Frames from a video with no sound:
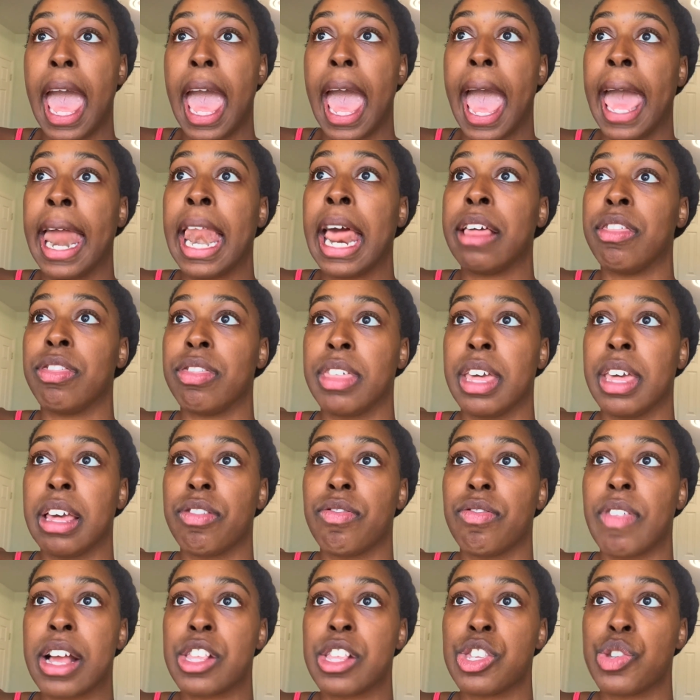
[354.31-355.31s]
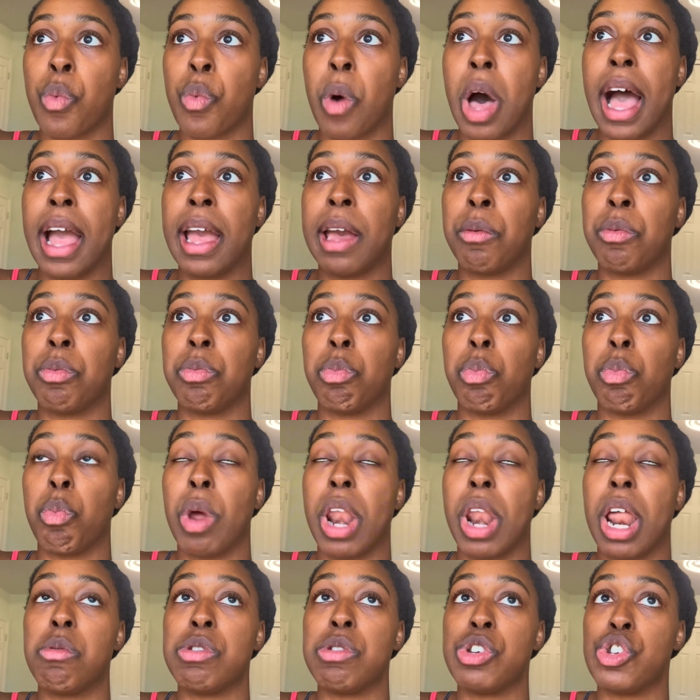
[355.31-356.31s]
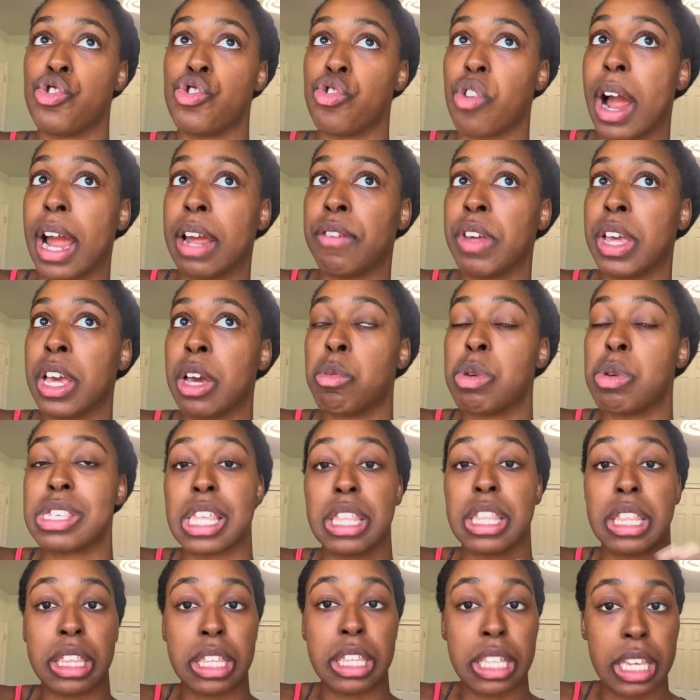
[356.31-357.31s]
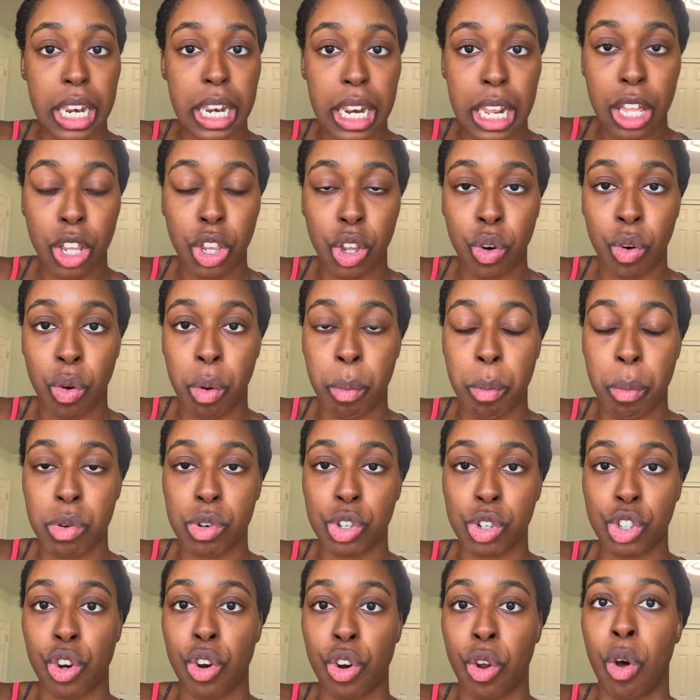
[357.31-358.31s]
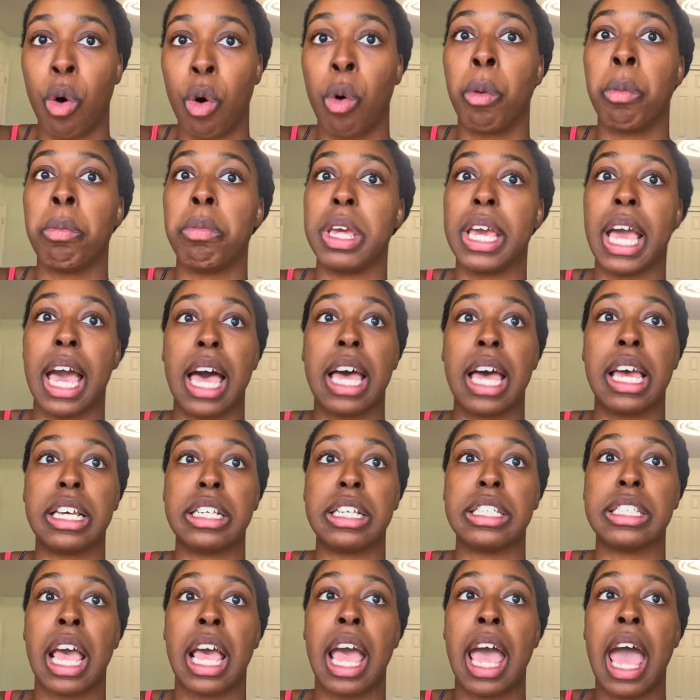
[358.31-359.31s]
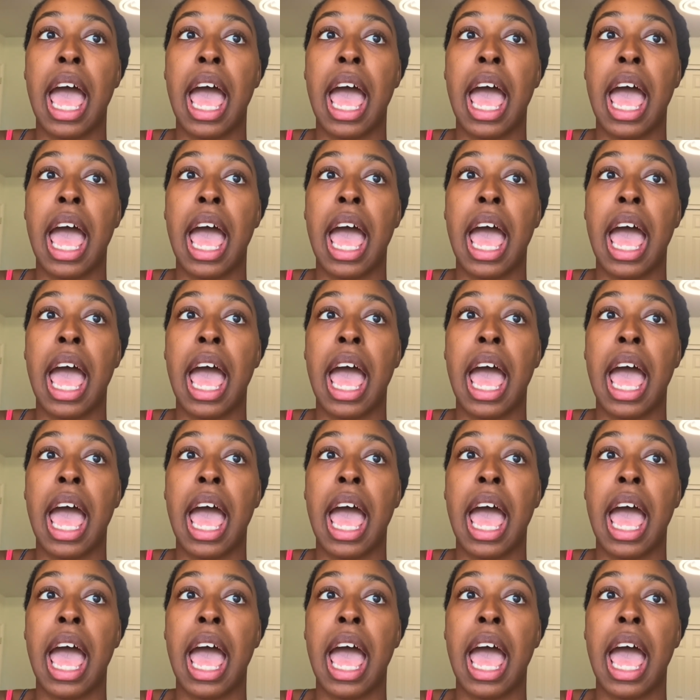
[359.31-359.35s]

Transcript: And I think that's why when I was driving, it was getting a little emotional because